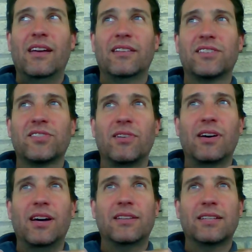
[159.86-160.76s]
And
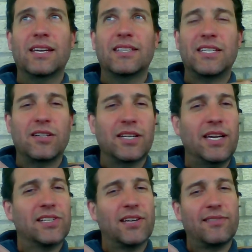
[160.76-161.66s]
so at that young
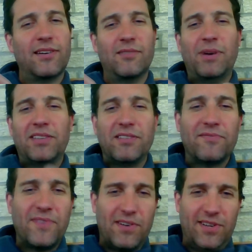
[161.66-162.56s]
age, I thought about the
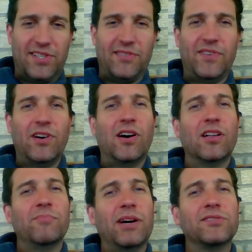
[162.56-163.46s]
unfairness of it
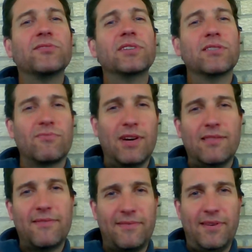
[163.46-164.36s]
all, about doing the
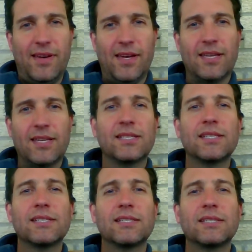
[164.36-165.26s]
right thing,
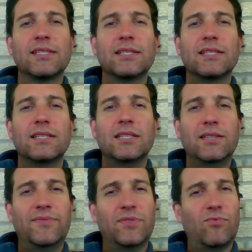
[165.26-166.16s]

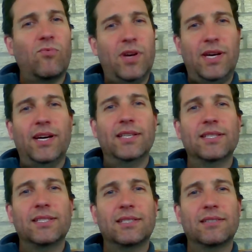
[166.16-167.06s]
even
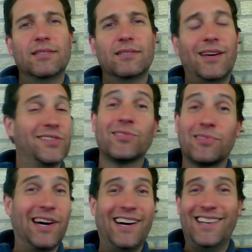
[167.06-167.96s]
when I
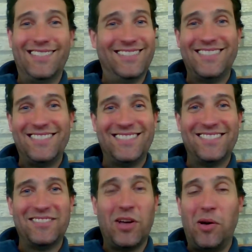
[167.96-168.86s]
still got
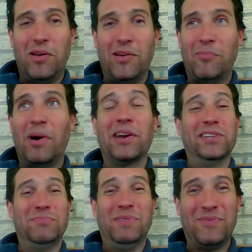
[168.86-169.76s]
a
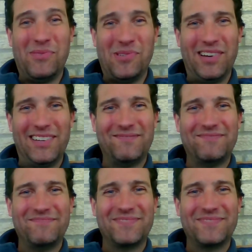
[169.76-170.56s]
punishment for it.